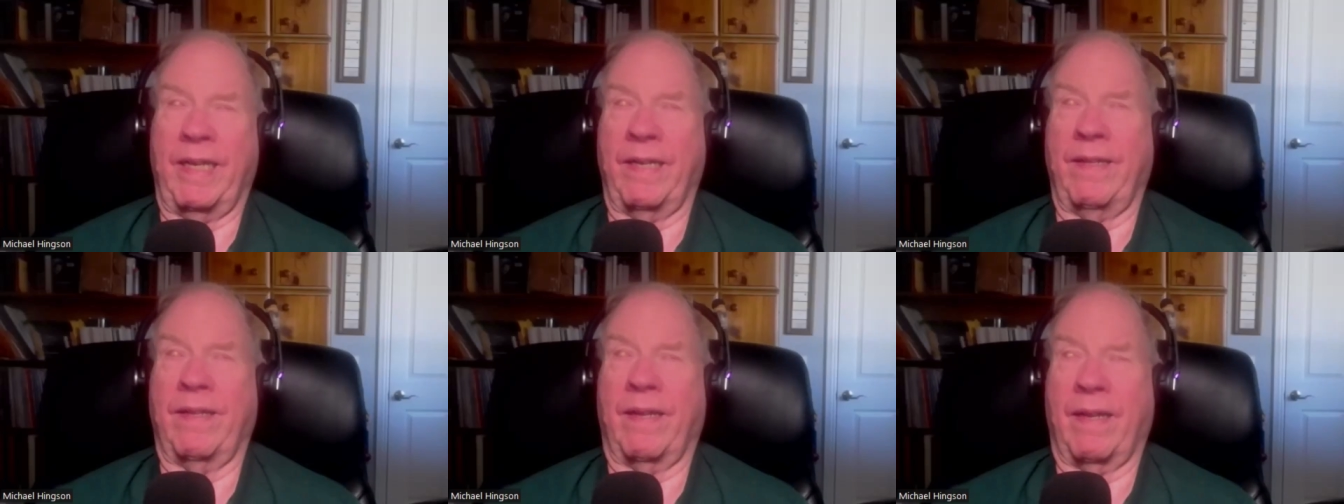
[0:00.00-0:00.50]

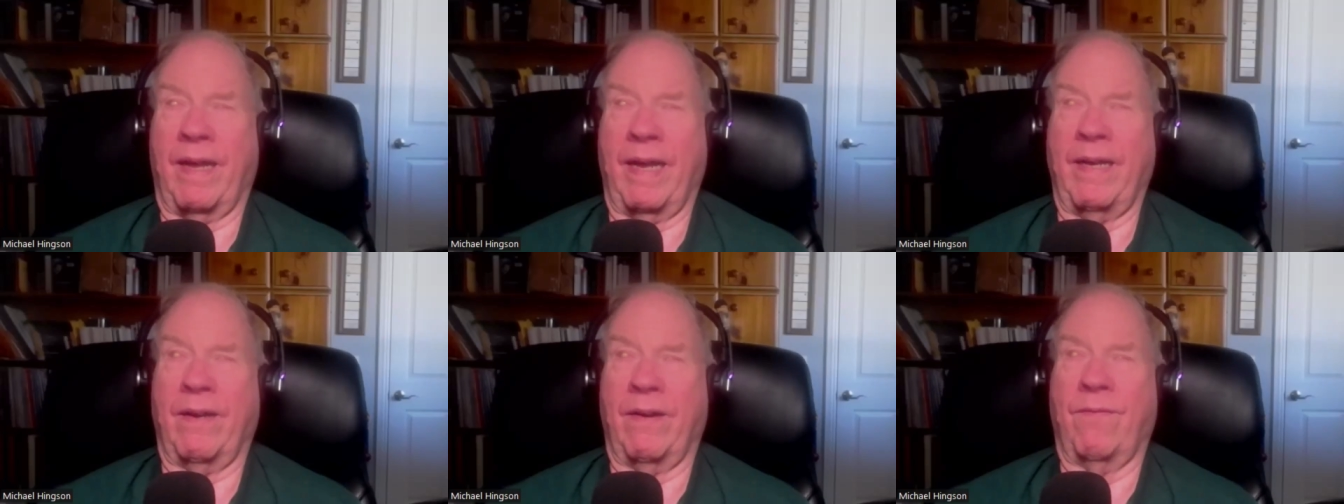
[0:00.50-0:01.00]
in the
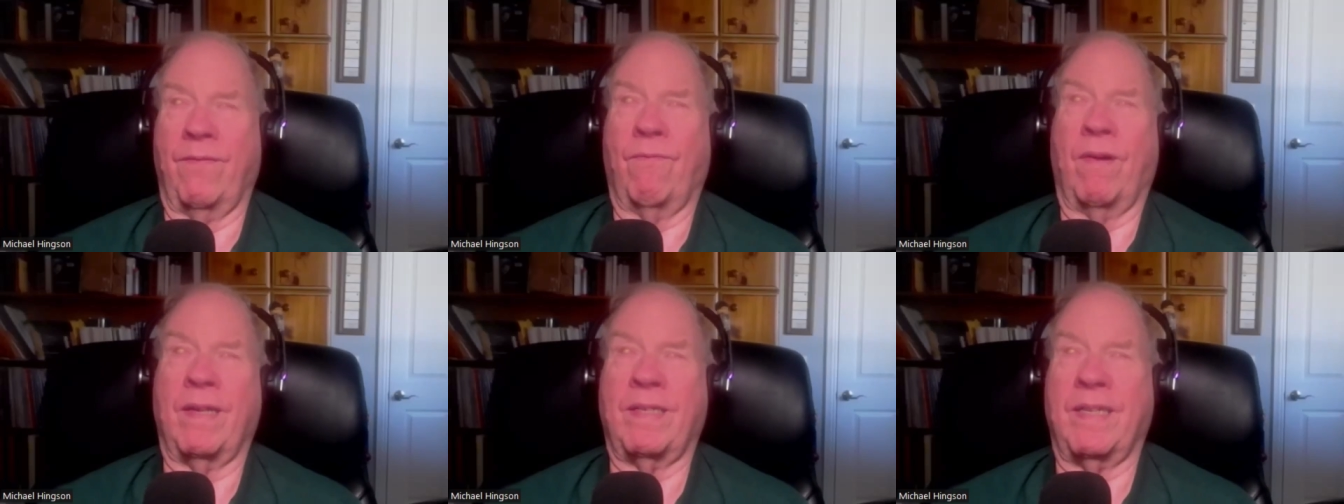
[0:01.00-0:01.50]
light of
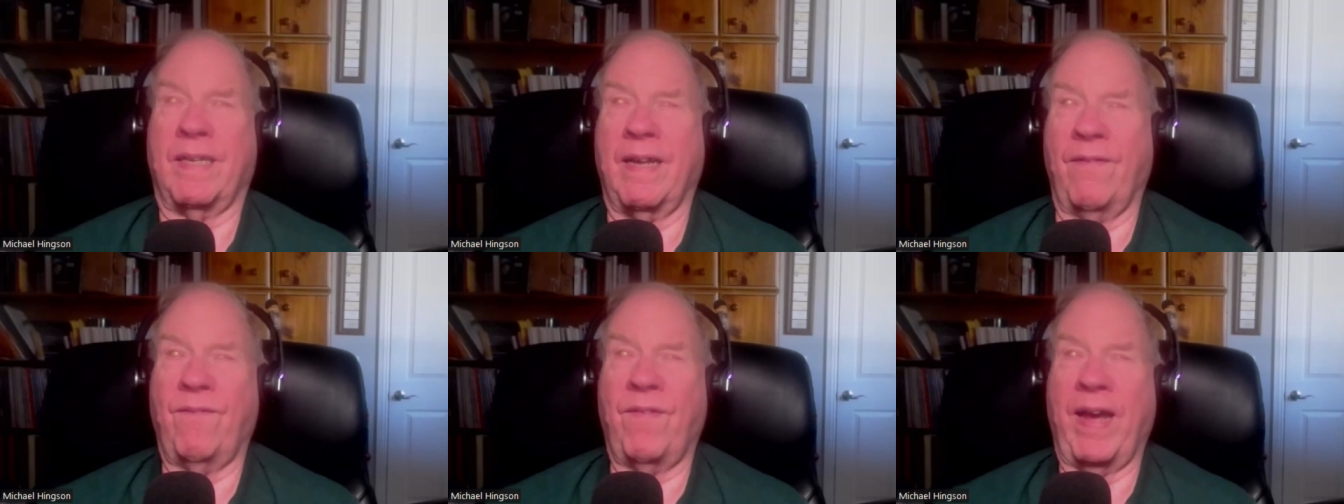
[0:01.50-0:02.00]
what does it
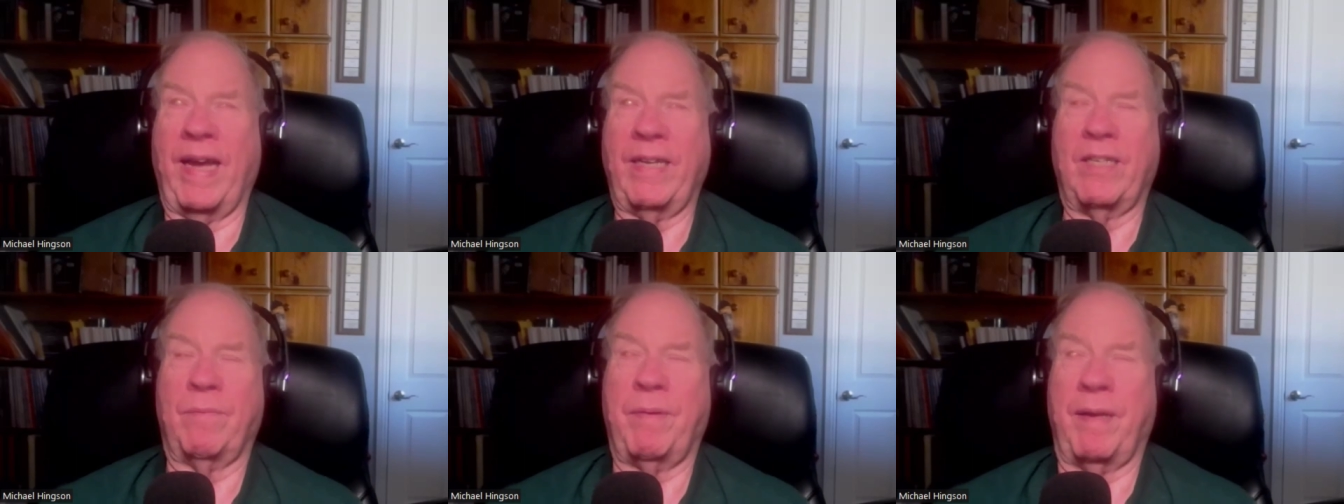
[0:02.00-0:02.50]
convey
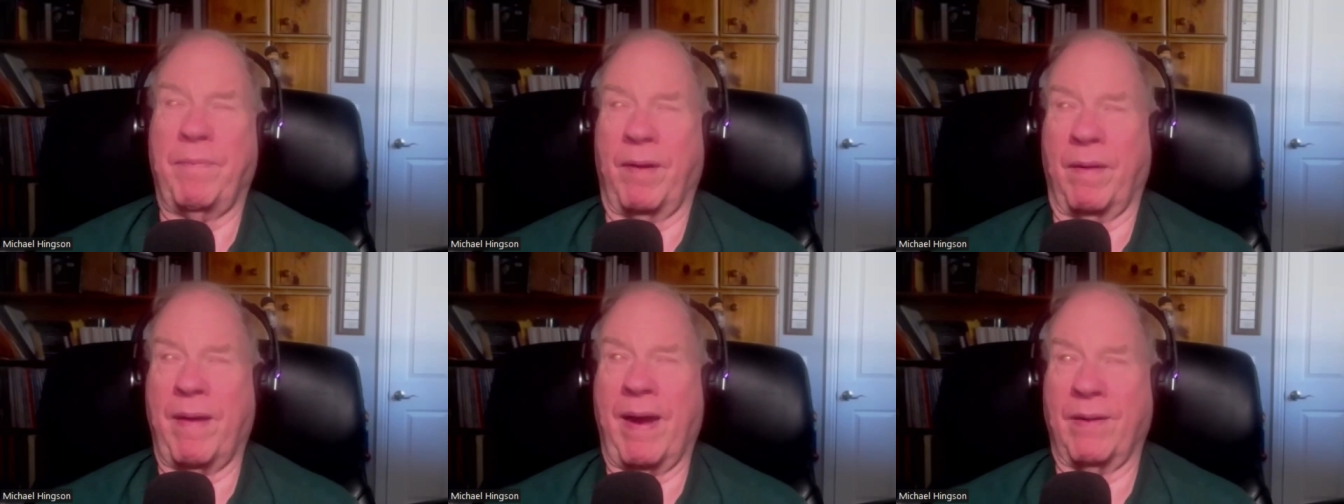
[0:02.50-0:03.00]
to
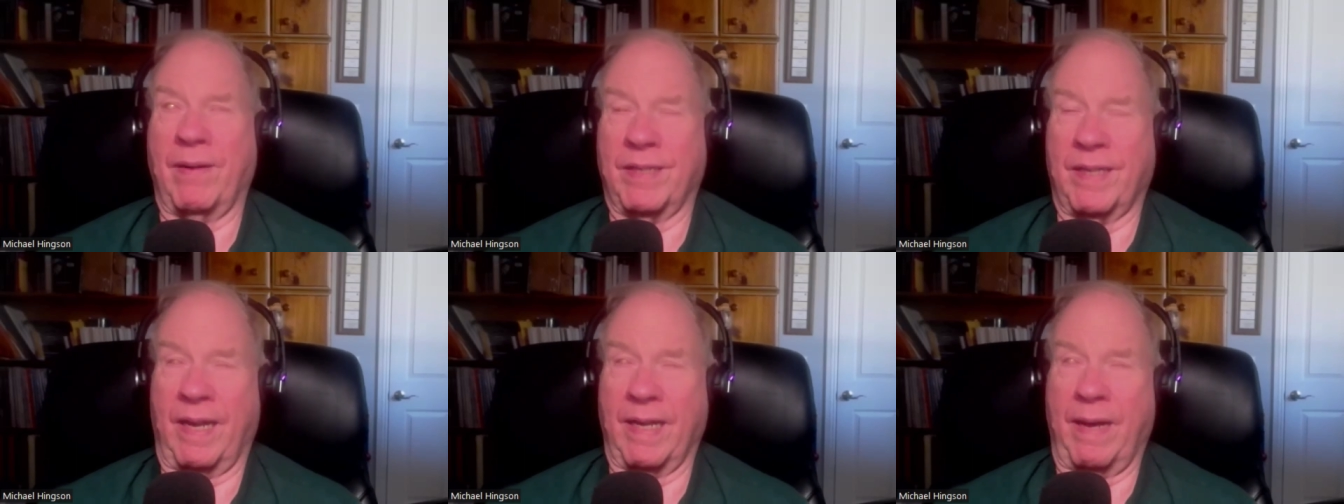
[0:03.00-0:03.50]
people about
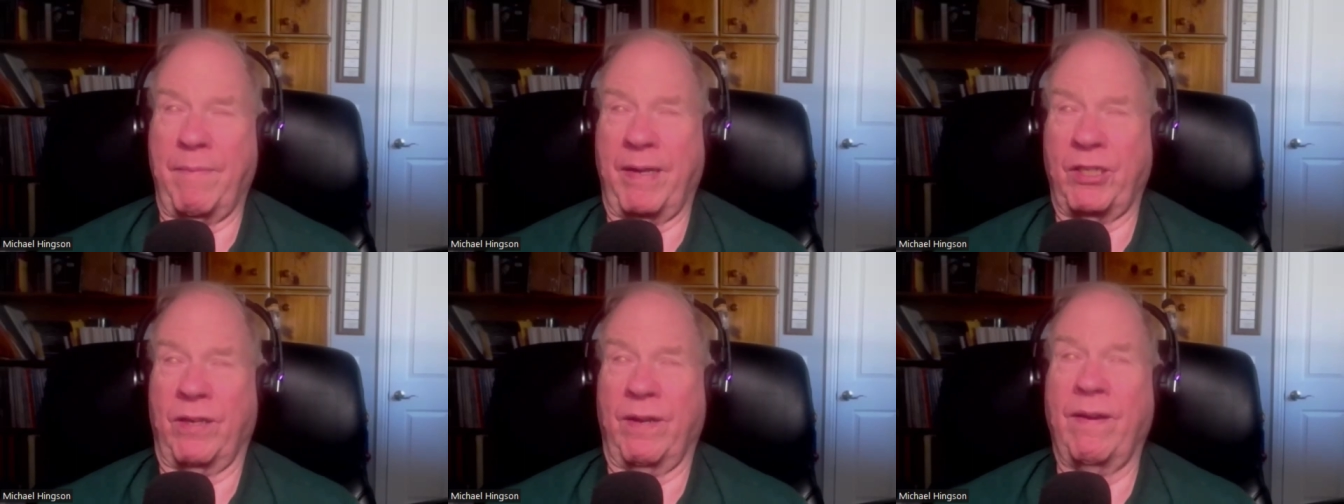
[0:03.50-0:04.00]
us? Like I
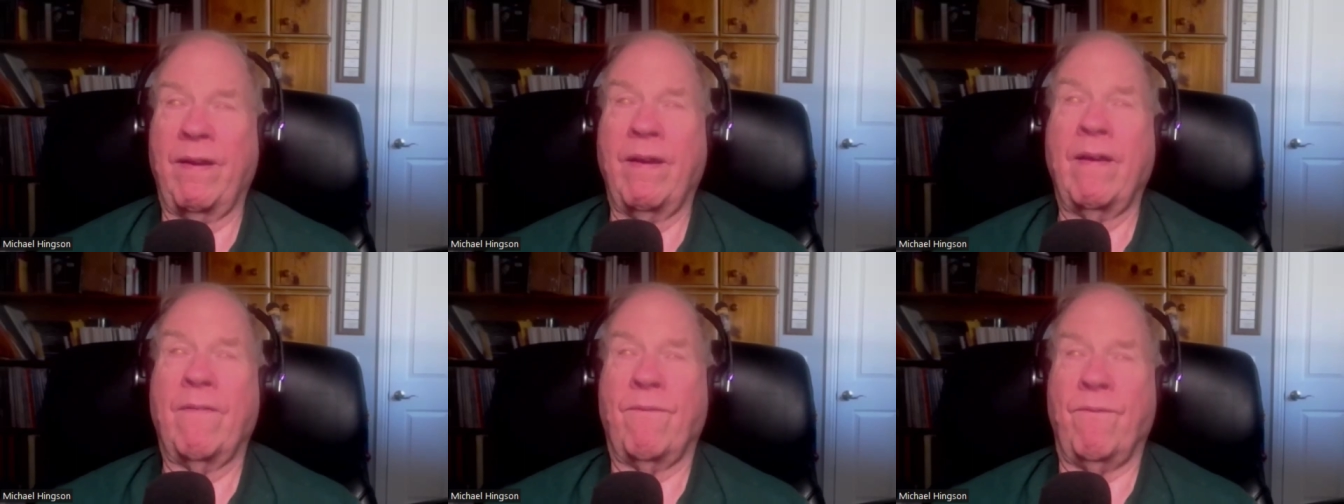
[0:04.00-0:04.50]
mentioned,
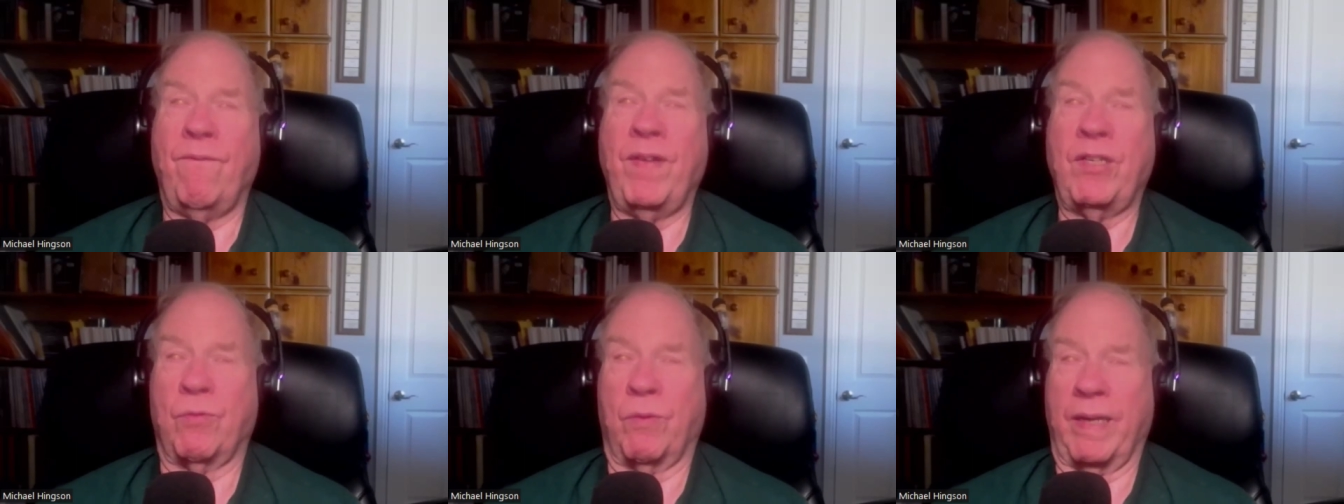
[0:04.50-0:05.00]

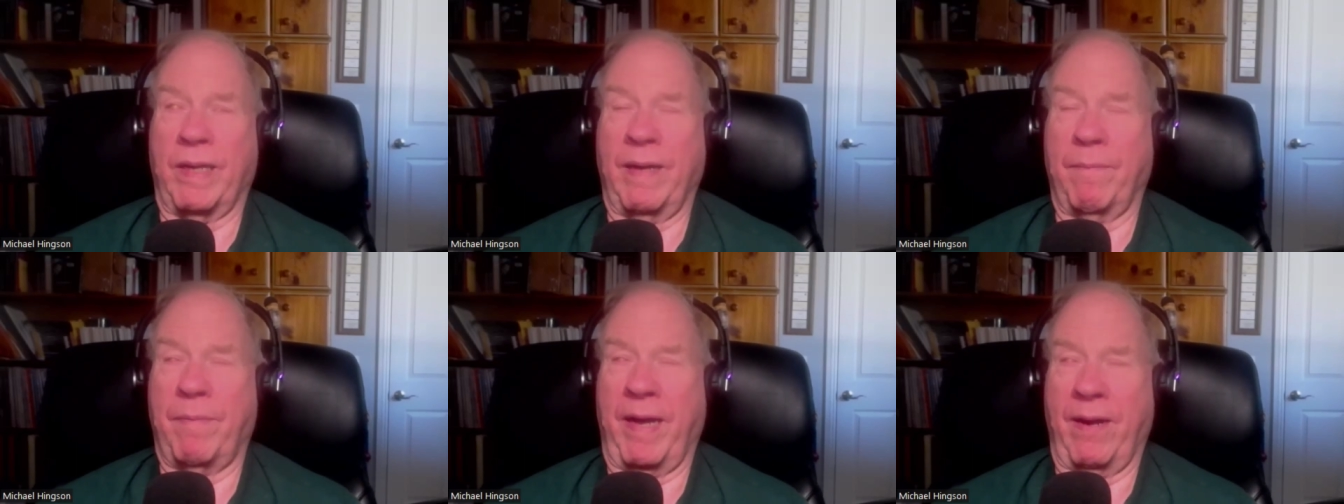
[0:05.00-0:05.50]
visually
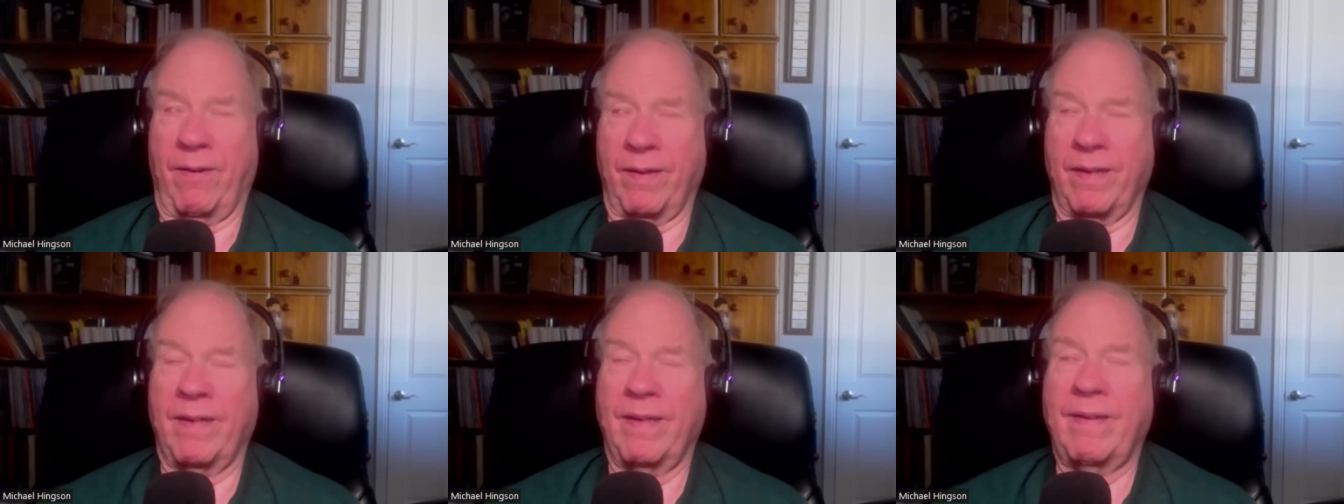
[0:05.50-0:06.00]

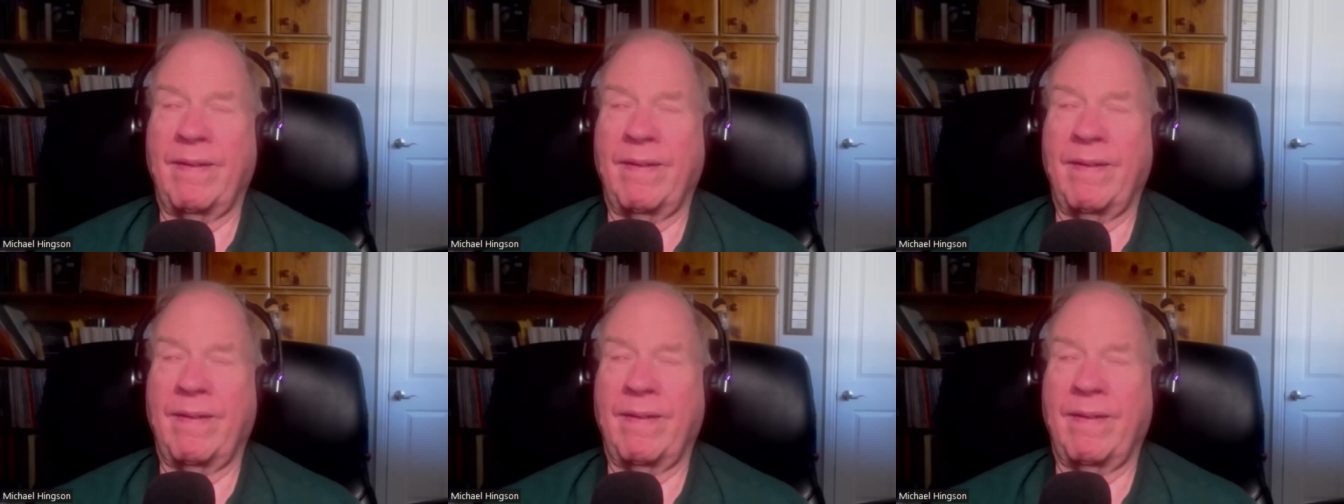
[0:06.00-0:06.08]
impaired.